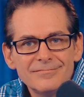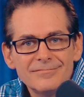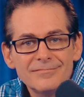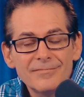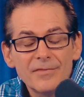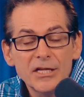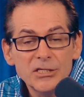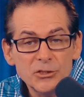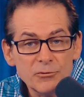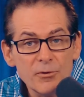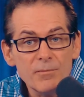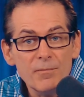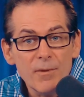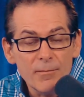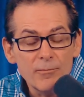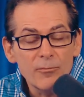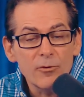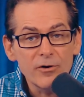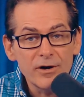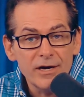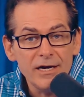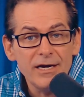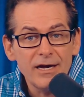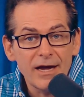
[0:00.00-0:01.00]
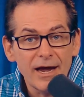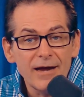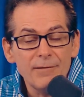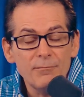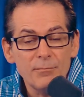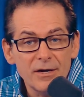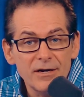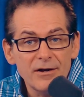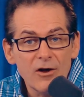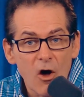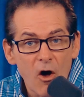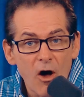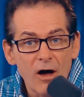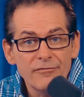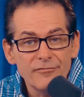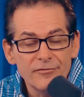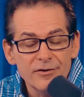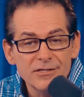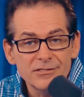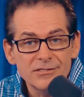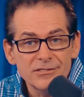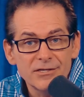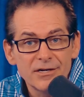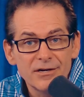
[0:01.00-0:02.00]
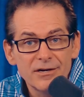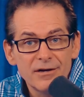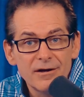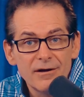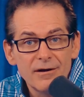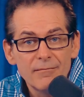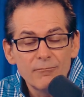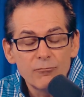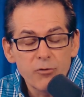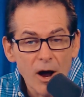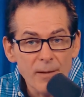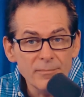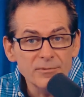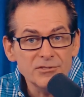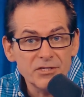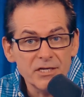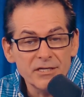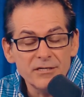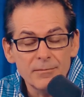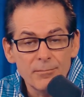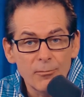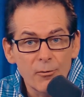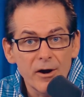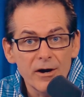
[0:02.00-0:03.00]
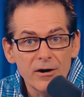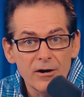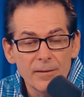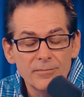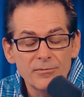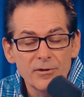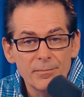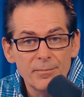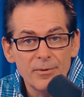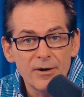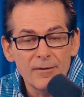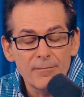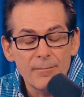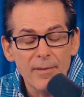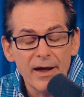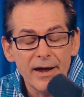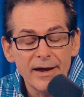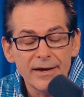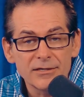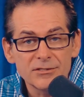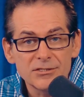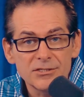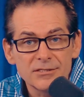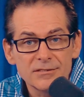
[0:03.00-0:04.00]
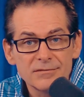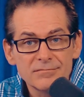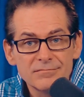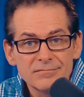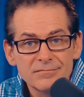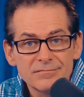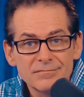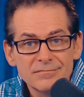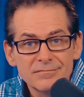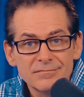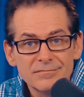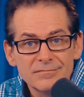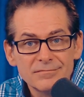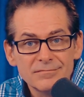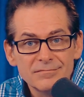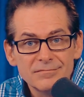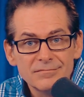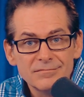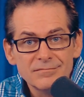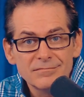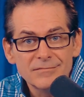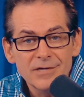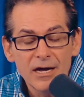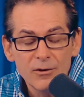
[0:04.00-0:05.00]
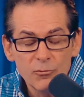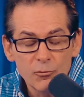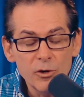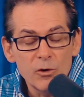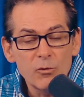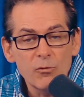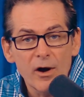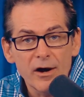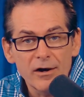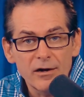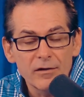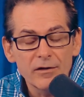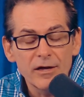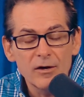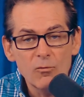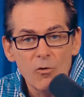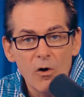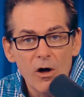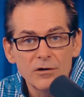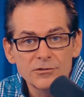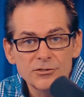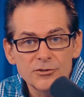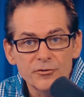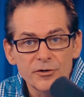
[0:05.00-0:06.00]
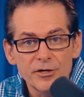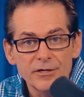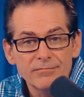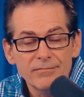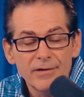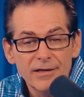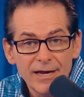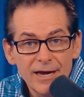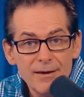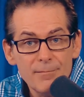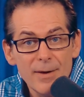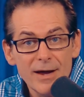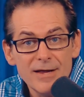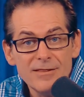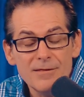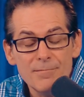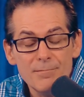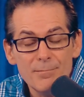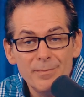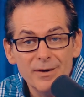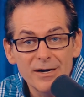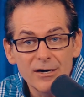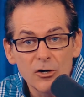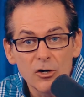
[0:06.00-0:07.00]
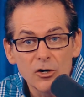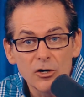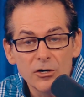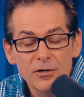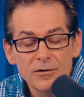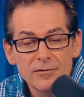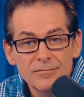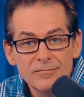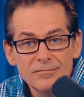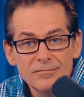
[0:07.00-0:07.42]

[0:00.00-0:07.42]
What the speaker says: Let's remember, he came in office promising to break up the big banks and re-regulate Wall Street. He made them bigger.